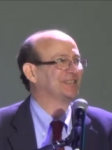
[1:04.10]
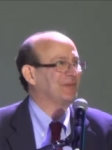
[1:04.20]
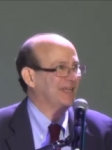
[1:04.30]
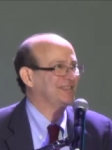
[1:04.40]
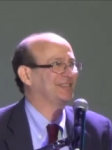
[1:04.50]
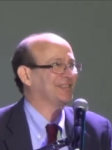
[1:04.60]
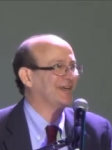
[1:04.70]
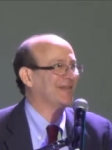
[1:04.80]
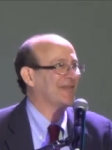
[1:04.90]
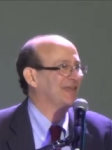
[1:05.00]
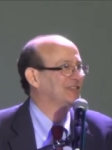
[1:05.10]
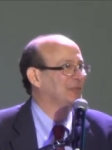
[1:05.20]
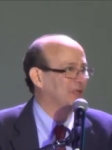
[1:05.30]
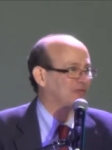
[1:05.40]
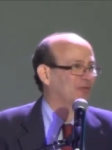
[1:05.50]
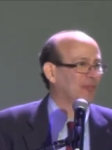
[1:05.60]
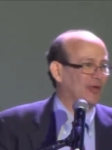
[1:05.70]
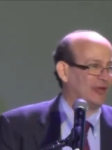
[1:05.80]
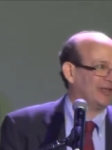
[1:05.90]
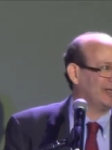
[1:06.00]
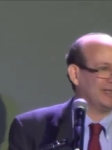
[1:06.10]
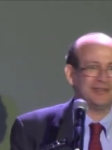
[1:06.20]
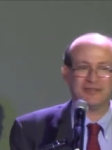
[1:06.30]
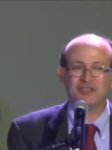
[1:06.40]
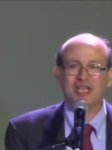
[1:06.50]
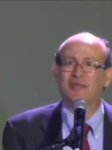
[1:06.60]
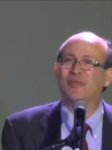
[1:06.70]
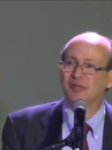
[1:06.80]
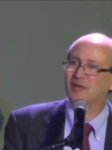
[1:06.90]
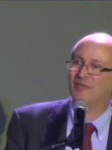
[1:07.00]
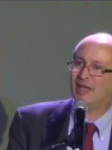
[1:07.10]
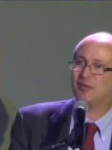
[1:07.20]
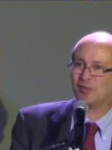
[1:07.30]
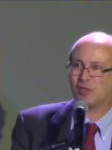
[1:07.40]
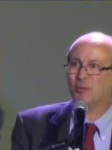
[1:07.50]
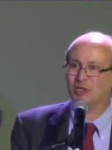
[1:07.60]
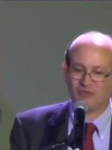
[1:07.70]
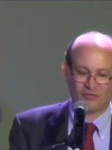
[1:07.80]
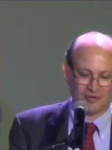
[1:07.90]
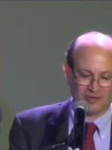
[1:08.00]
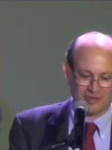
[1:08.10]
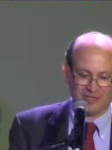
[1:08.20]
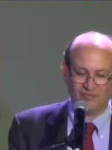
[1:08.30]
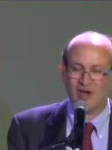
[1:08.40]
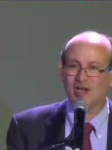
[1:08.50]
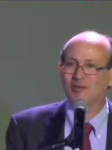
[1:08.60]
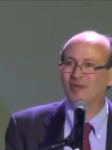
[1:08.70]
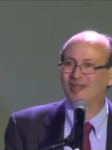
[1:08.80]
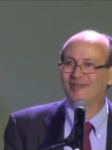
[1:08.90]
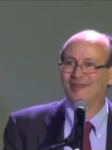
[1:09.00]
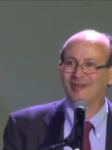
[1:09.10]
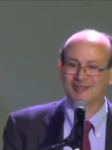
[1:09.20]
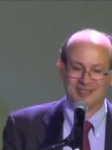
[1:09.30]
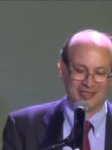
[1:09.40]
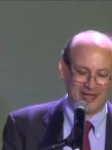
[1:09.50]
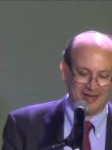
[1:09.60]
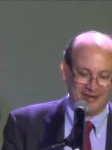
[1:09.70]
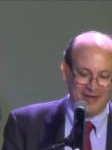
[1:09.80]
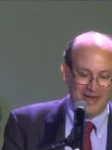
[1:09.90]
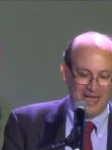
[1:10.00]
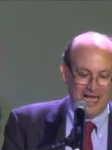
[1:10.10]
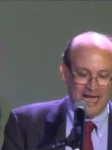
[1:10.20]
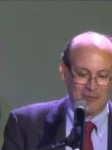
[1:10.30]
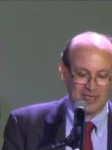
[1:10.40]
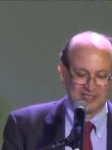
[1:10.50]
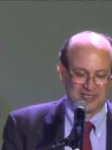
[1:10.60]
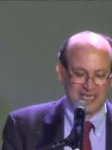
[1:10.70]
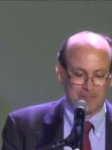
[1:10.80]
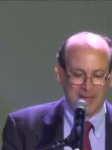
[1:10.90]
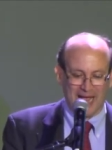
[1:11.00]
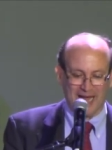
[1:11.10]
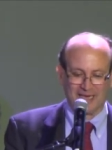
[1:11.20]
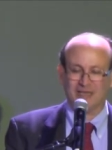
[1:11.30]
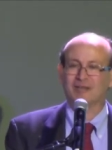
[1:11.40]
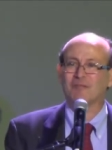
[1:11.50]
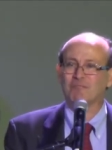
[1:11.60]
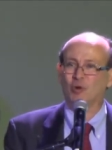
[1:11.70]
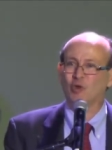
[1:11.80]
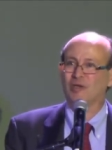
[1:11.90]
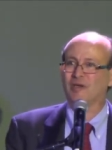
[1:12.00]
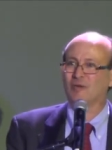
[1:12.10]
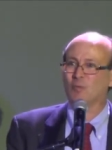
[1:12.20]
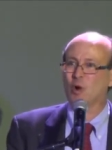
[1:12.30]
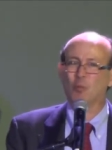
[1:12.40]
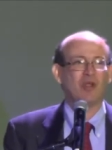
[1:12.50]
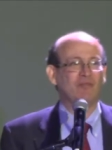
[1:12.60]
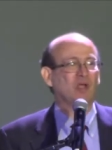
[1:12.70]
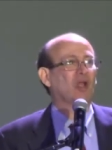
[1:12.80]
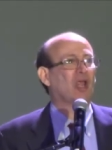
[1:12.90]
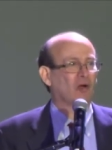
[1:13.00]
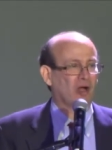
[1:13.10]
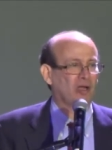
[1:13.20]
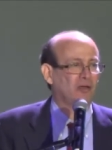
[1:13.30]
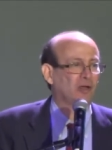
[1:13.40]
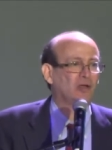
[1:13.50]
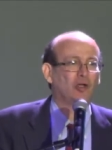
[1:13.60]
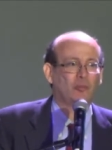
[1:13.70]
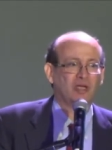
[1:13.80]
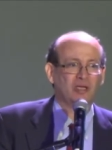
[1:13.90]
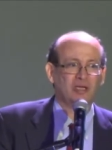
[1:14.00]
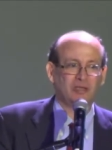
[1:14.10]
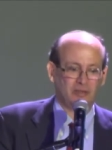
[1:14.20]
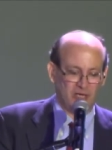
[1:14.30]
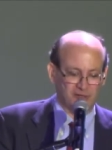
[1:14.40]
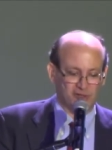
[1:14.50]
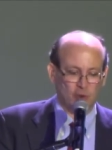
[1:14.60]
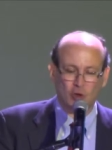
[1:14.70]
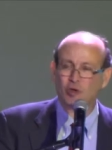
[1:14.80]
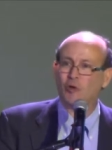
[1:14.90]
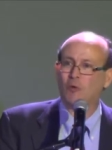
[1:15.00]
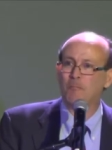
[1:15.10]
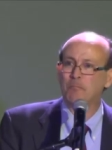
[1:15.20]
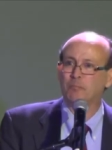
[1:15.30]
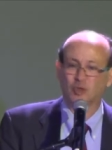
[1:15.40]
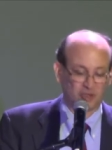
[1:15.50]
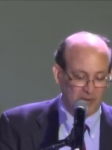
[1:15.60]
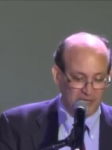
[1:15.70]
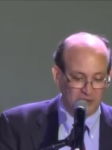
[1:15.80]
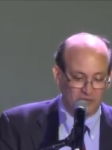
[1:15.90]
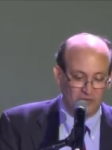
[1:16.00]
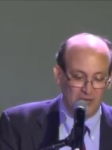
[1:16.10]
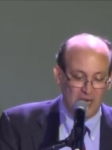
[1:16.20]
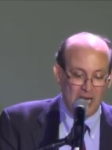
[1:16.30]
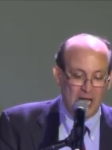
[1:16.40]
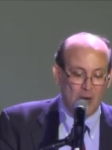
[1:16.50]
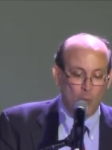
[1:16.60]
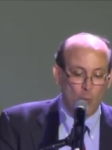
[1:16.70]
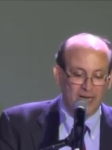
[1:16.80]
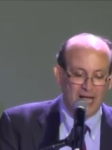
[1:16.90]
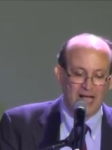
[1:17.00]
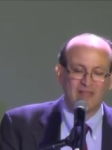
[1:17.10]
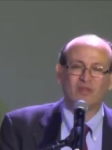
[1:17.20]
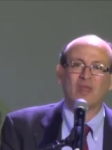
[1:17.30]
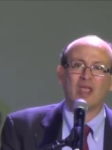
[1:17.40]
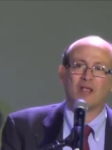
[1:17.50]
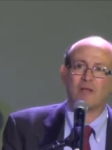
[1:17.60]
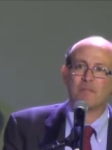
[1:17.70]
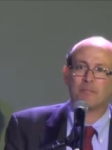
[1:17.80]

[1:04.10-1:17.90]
space. Uh, thanks so much for building it. And Jen, thank you so much for inviting me uh, tonight. I want to step back and put what we've been hearing a little bit in historical perspective. Uh, when I think